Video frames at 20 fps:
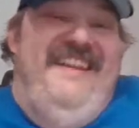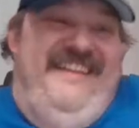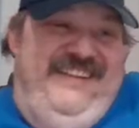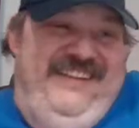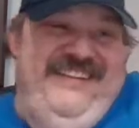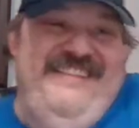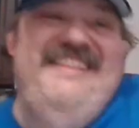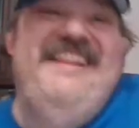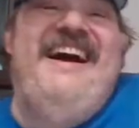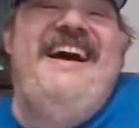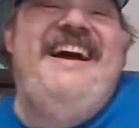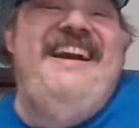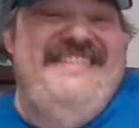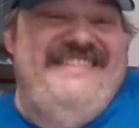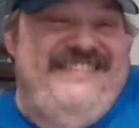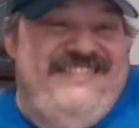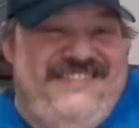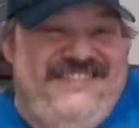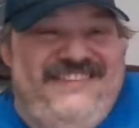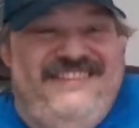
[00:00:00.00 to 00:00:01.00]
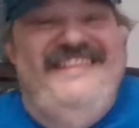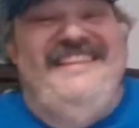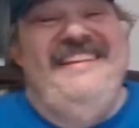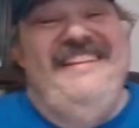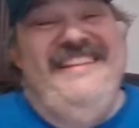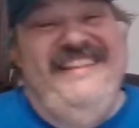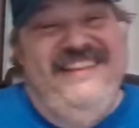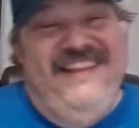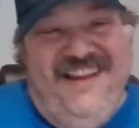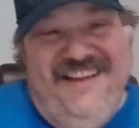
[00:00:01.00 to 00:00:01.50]

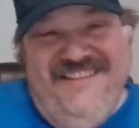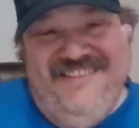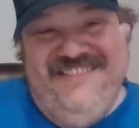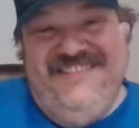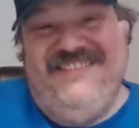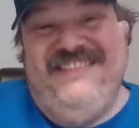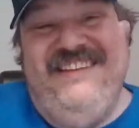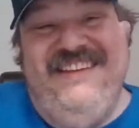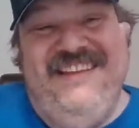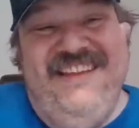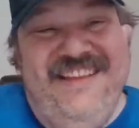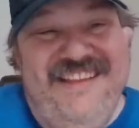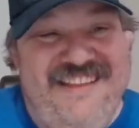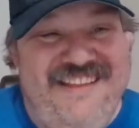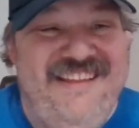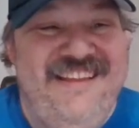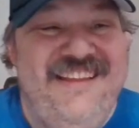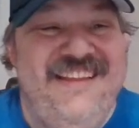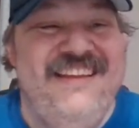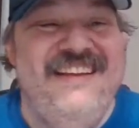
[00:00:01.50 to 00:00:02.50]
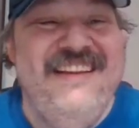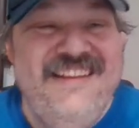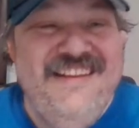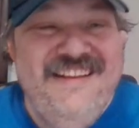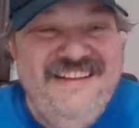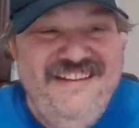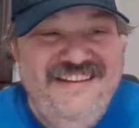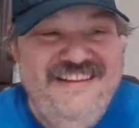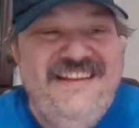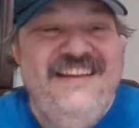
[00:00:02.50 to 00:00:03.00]

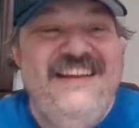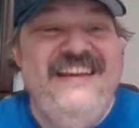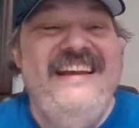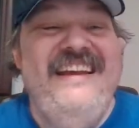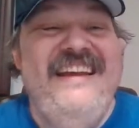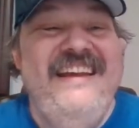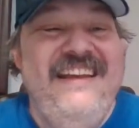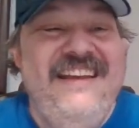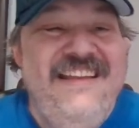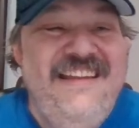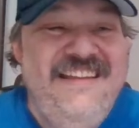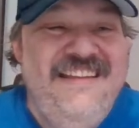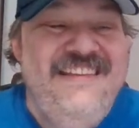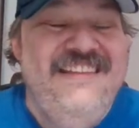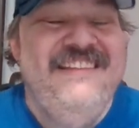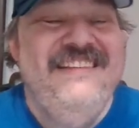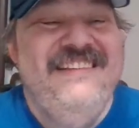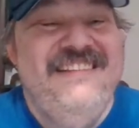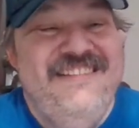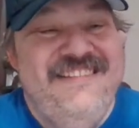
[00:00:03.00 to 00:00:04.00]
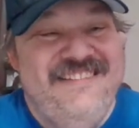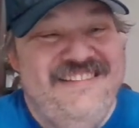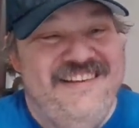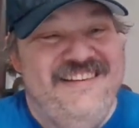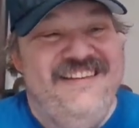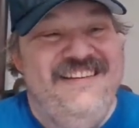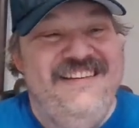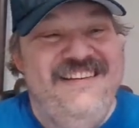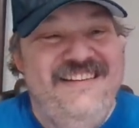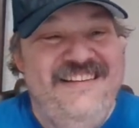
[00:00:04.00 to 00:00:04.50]

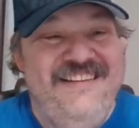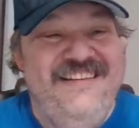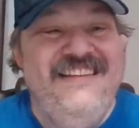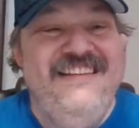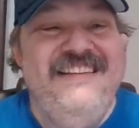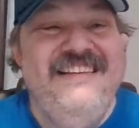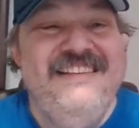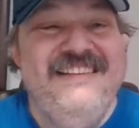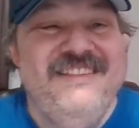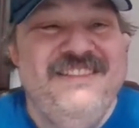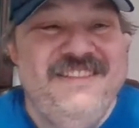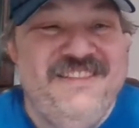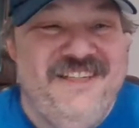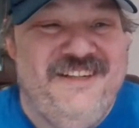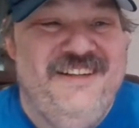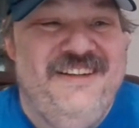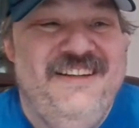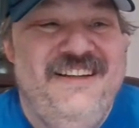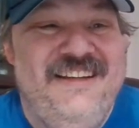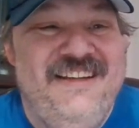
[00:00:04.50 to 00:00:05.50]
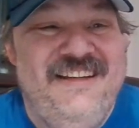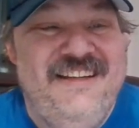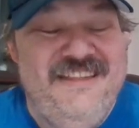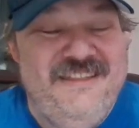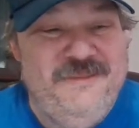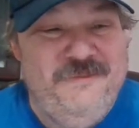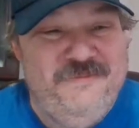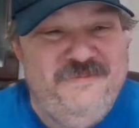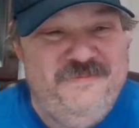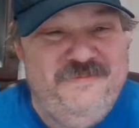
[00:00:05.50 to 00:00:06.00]

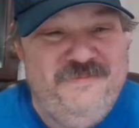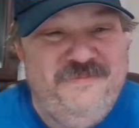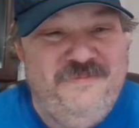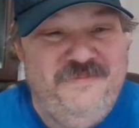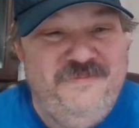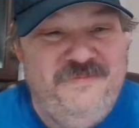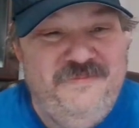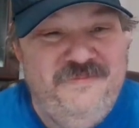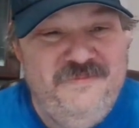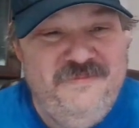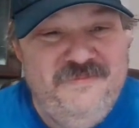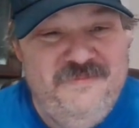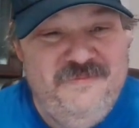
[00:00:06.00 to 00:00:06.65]
(not speaking)